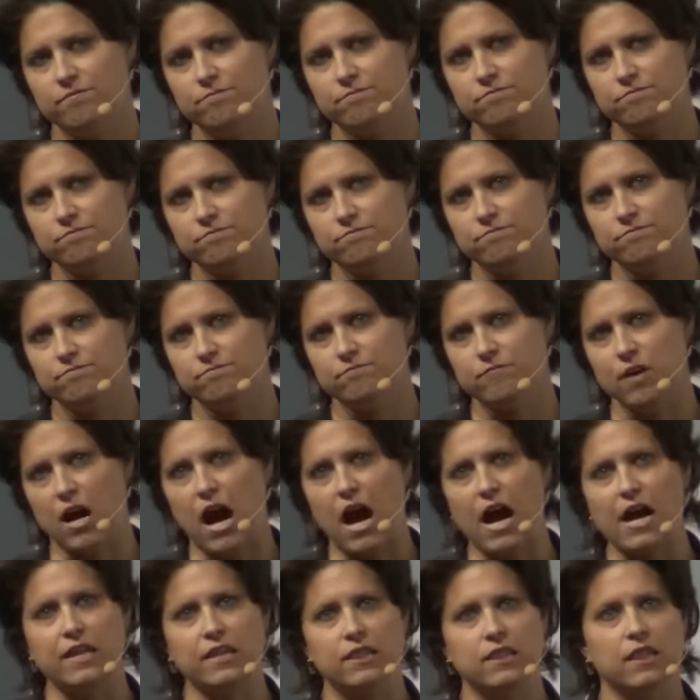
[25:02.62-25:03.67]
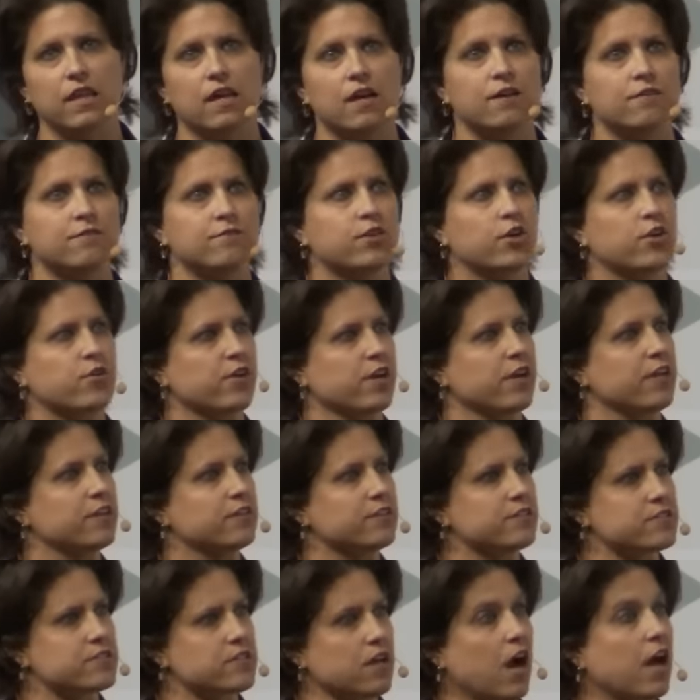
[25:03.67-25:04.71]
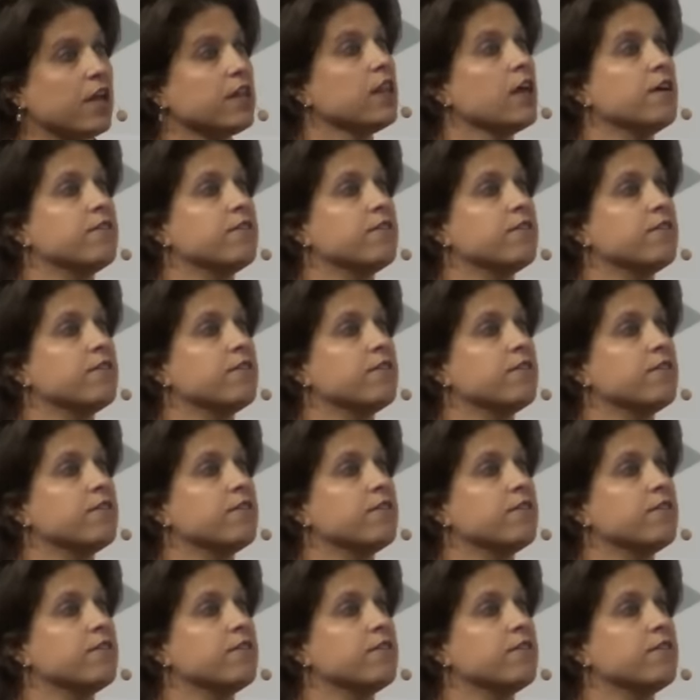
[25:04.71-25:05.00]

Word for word: like she was faking it until she makes it.